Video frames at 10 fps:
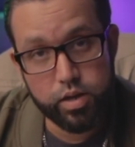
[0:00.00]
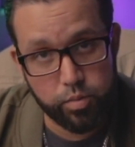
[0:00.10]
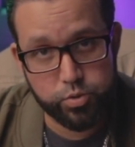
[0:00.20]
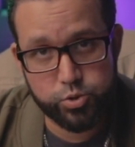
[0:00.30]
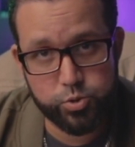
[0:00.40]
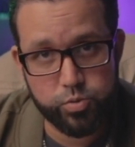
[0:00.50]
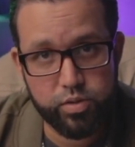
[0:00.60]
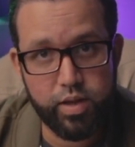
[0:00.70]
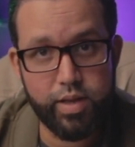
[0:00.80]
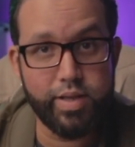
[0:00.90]
Number 2,
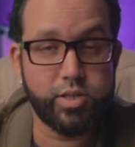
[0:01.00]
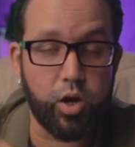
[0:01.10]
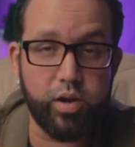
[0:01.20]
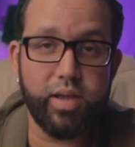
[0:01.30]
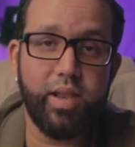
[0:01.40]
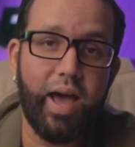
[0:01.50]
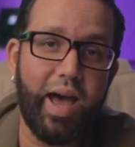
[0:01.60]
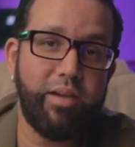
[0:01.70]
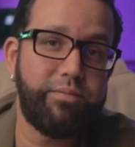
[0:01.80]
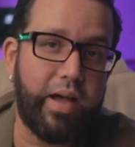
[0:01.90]
target
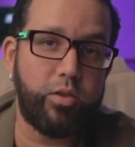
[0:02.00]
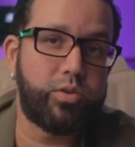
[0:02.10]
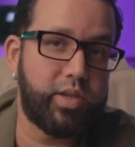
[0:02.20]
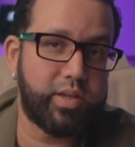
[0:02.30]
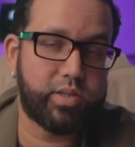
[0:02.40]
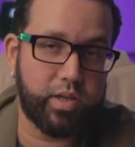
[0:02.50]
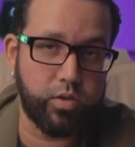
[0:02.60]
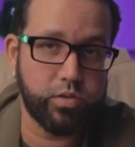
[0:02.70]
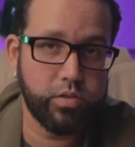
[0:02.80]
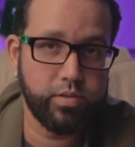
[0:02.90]
high-value ticket sales.